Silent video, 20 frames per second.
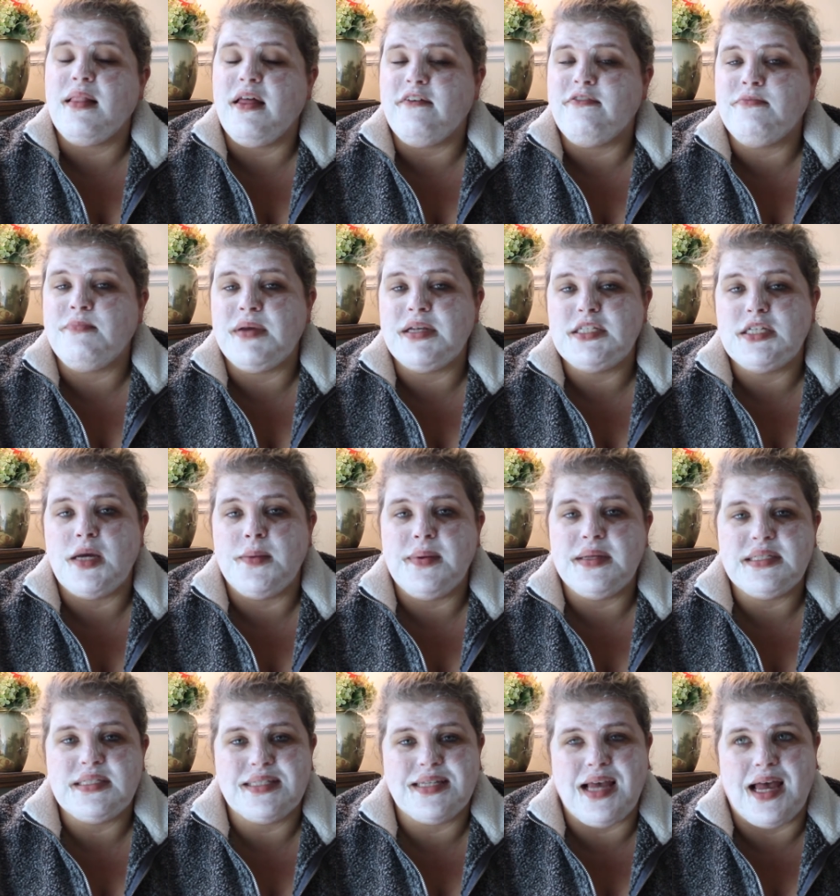left my job
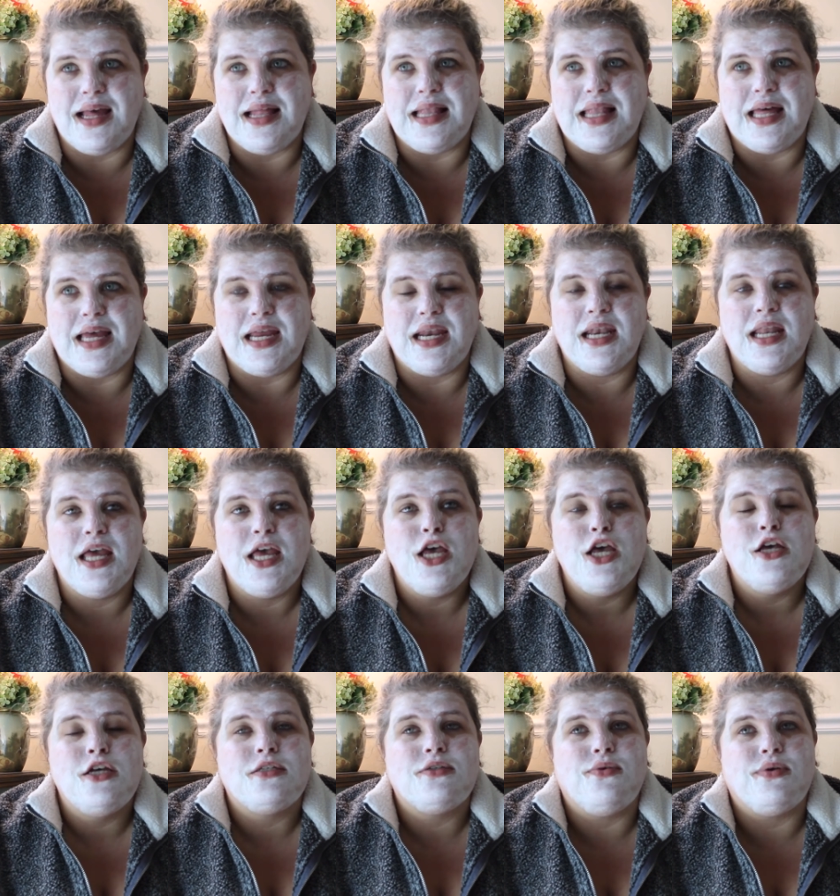at Skyline,
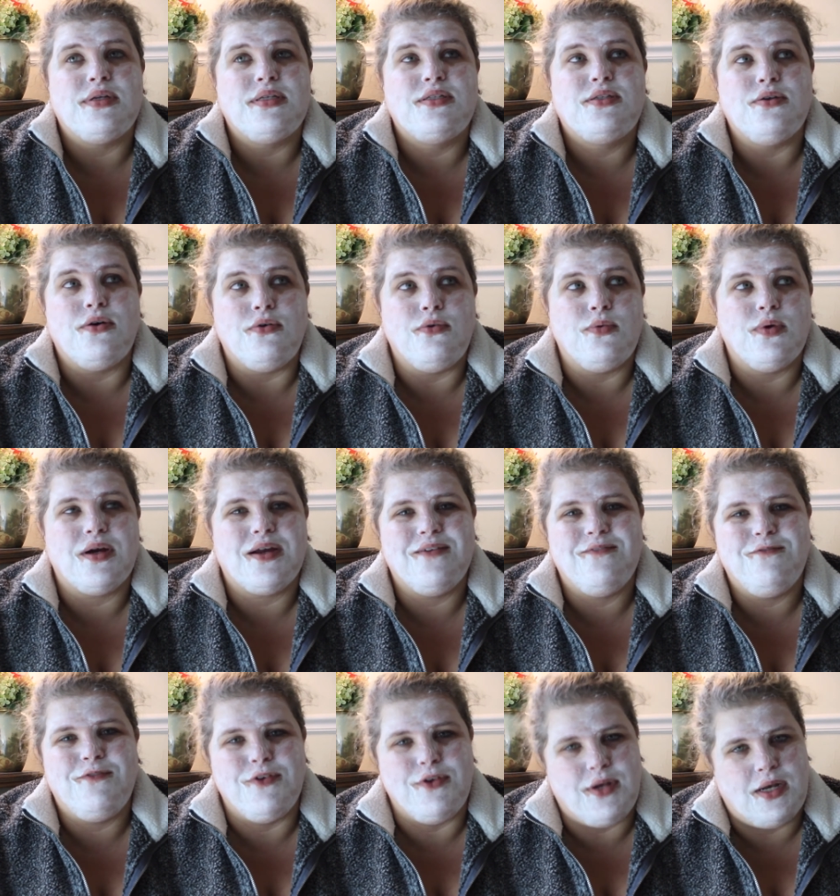so I don't work
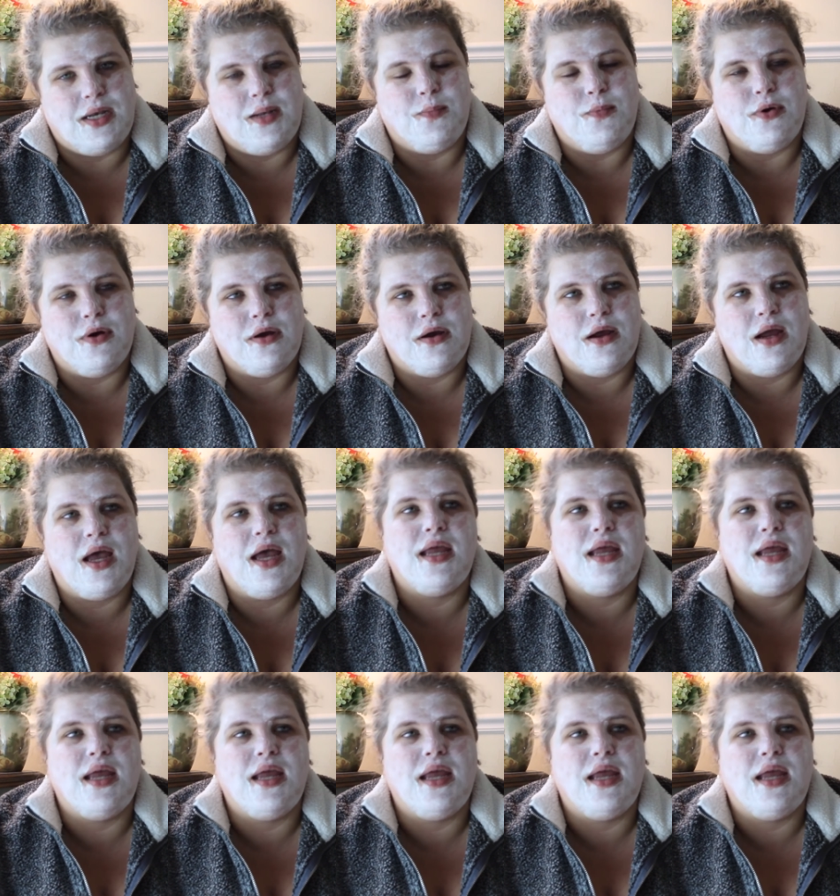in food anymore.